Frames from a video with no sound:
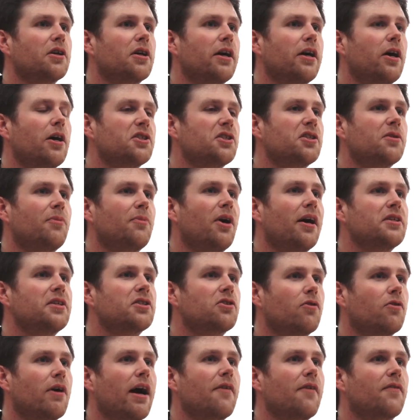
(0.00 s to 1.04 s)
customized
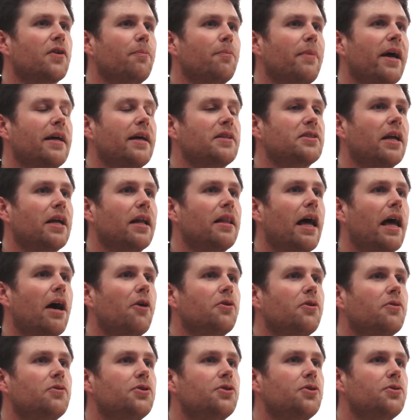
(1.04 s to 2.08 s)
Karaf commands that allow
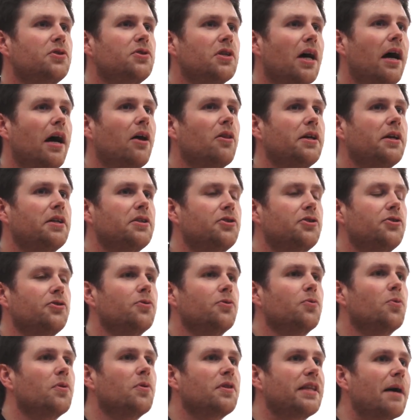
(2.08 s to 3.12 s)
you to dial
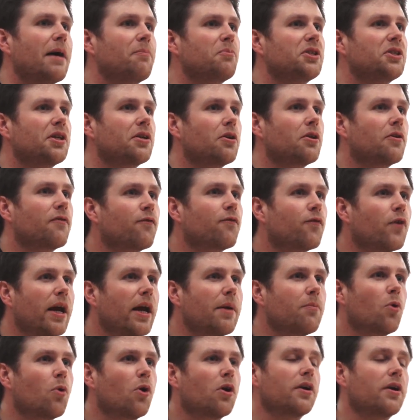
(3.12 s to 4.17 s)
into that particular
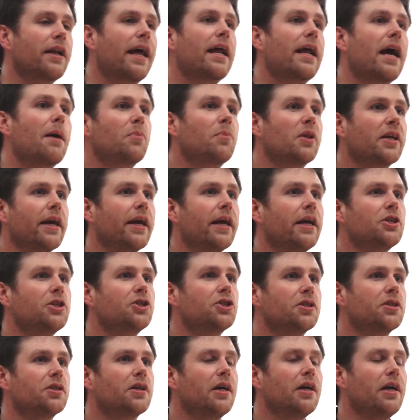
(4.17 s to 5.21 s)
framework or that
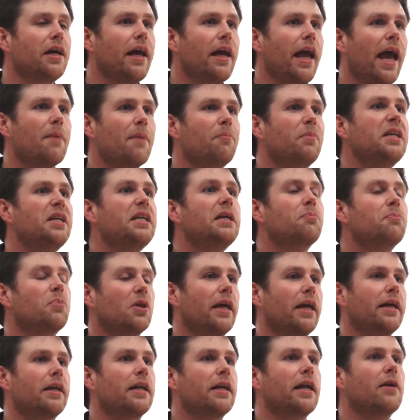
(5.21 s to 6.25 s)
application and
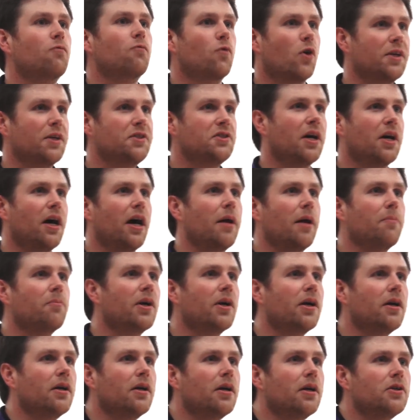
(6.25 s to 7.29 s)
manipulate it at runtime.
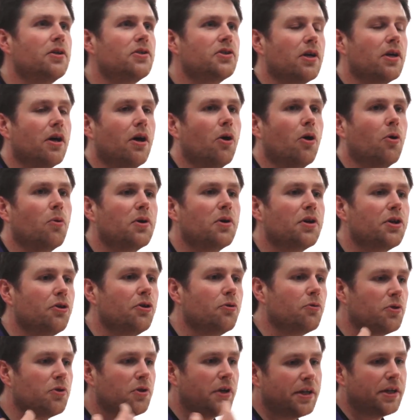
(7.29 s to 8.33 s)
So
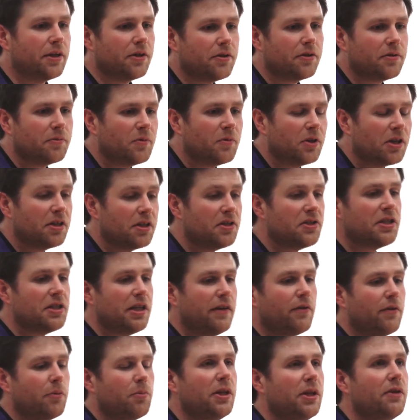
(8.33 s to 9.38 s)
you can
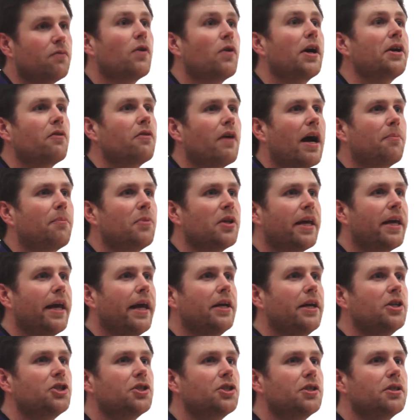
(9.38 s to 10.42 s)
conceivably write your
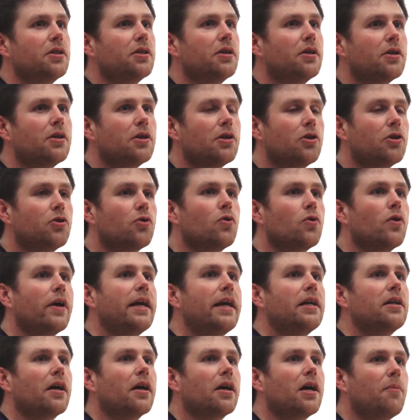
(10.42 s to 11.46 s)
application,
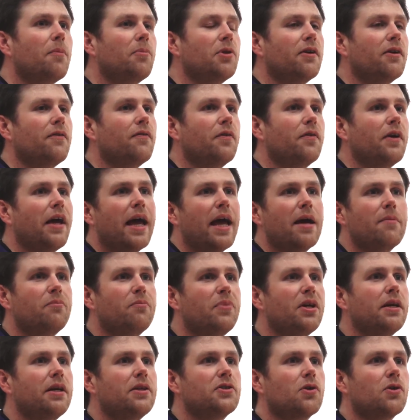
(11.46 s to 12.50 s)
create a couple of
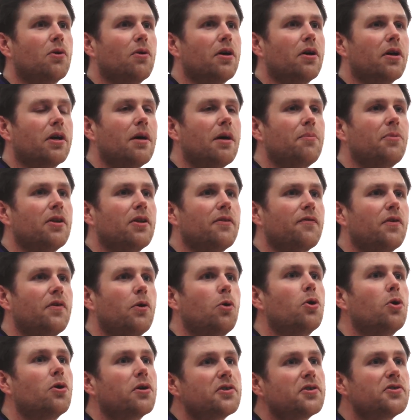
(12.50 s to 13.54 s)
mbeans or a couple of
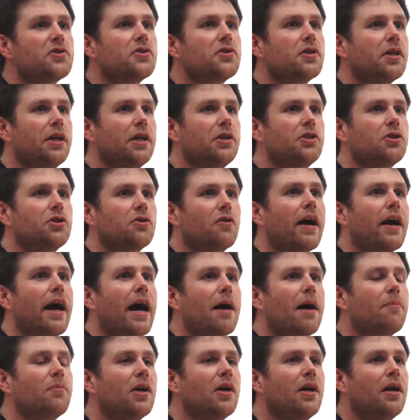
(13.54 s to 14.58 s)
hooks into your
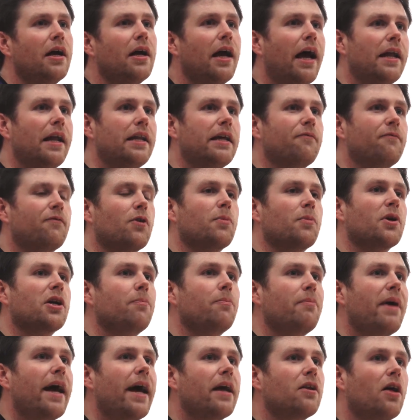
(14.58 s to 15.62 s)
app, and then from a
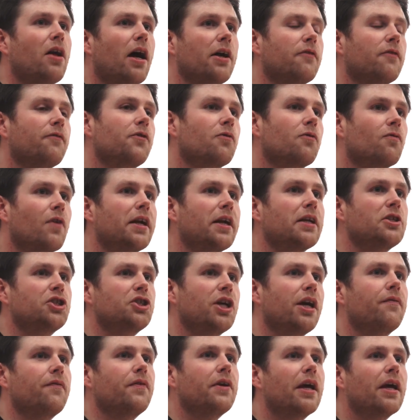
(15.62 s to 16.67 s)
command line of your running
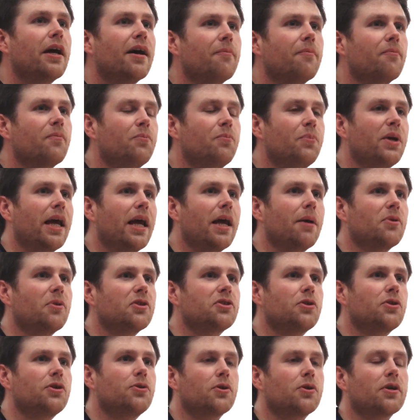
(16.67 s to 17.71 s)
JVM, be able
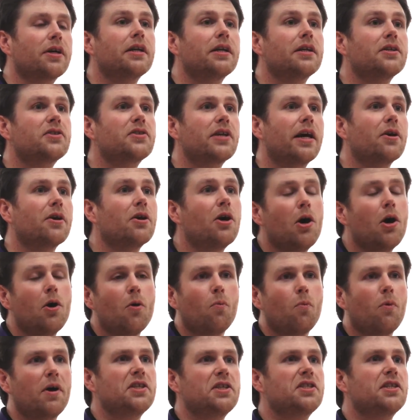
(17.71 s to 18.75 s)
to hook in and say,
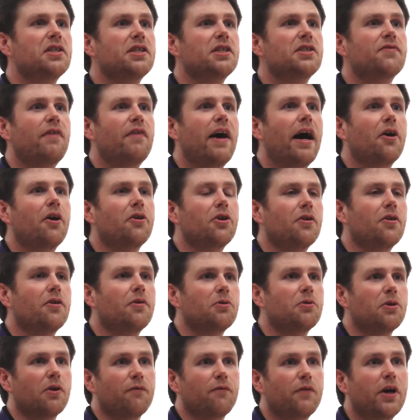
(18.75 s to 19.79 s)
what is this value,
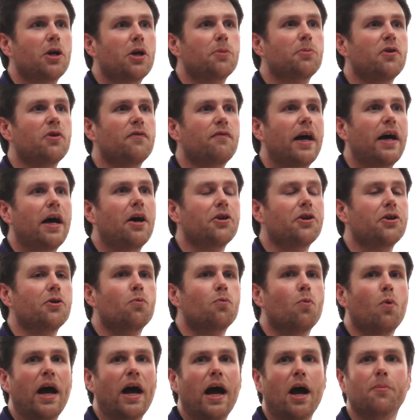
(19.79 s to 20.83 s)
variable
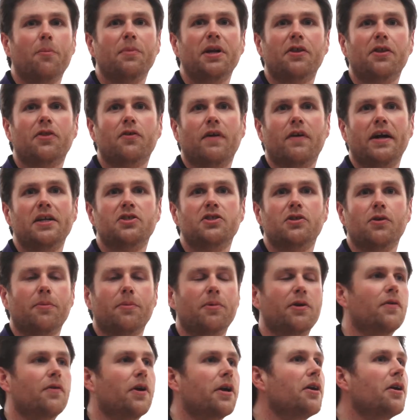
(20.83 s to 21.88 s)
value? How many threads am I
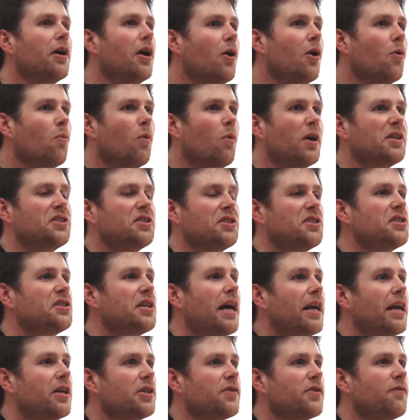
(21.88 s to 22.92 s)
running? What's the
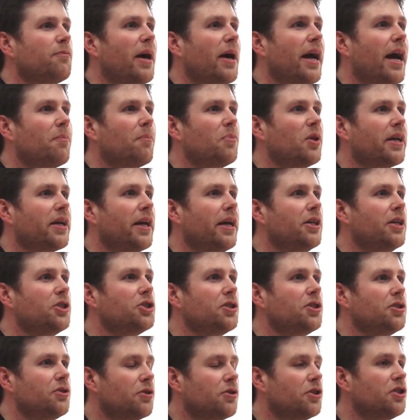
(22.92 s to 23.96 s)
status of my
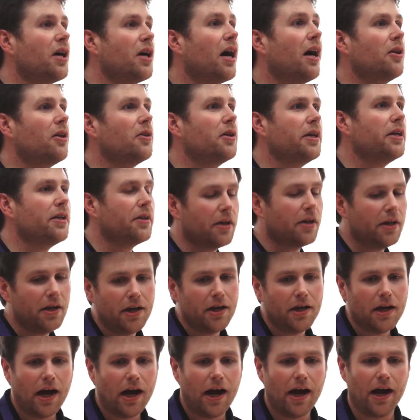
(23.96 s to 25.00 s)
application? You can dial in.
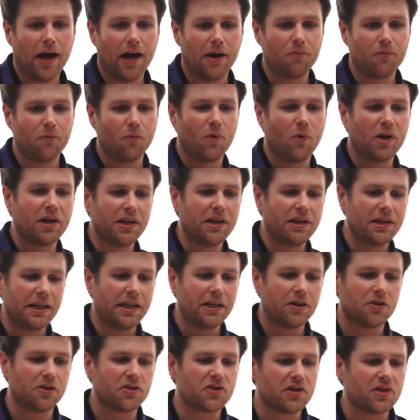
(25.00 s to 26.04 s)
One of the neat
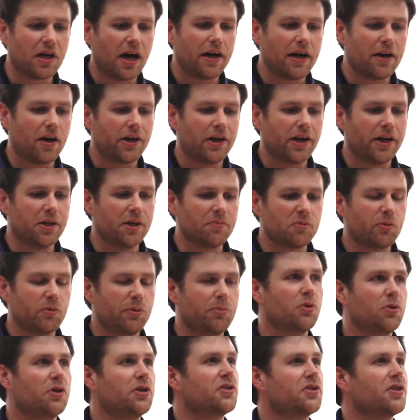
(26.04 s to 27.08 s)
little side items we
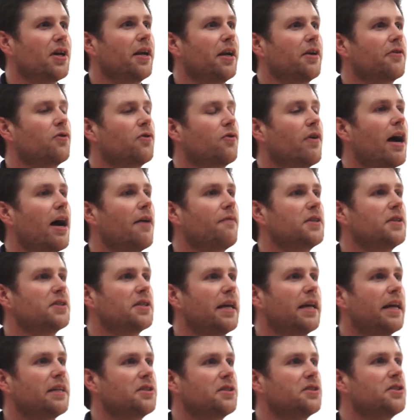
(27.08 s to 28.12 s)
put inside of Karaf is an
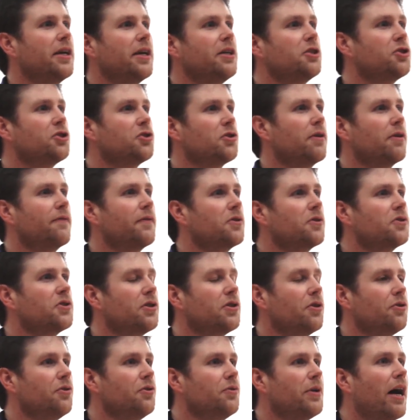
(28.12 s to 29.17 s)
SSH server. So
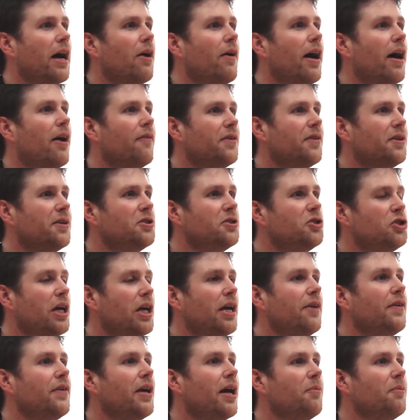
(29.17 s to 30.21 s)
you now have a
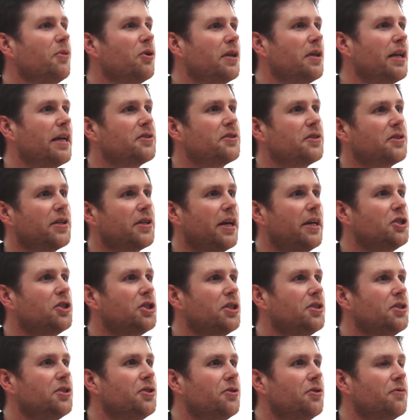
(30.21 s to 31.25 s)
JVM you can SSH
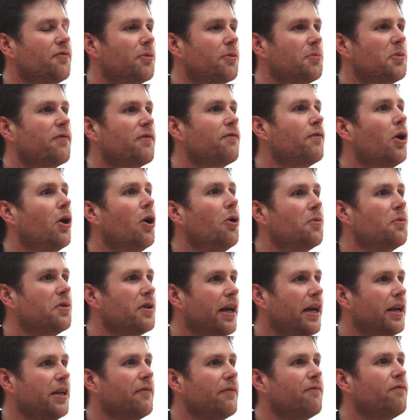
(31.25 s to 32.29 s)
into from your phone
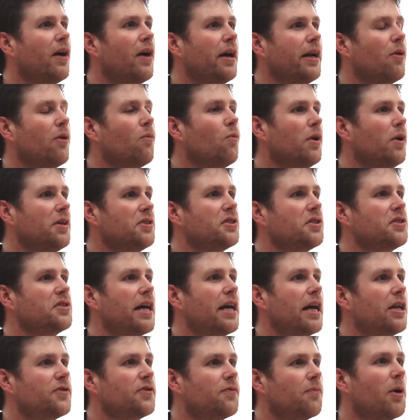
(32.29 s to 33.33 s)
and then find out what is the
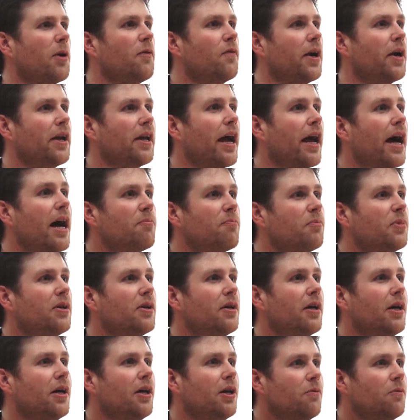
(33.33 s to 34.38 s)
status of my running app,
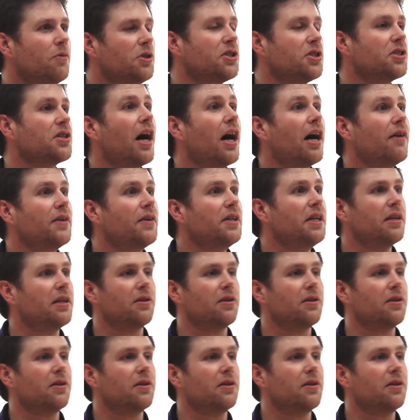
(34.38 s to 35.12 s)
which is kind of a neat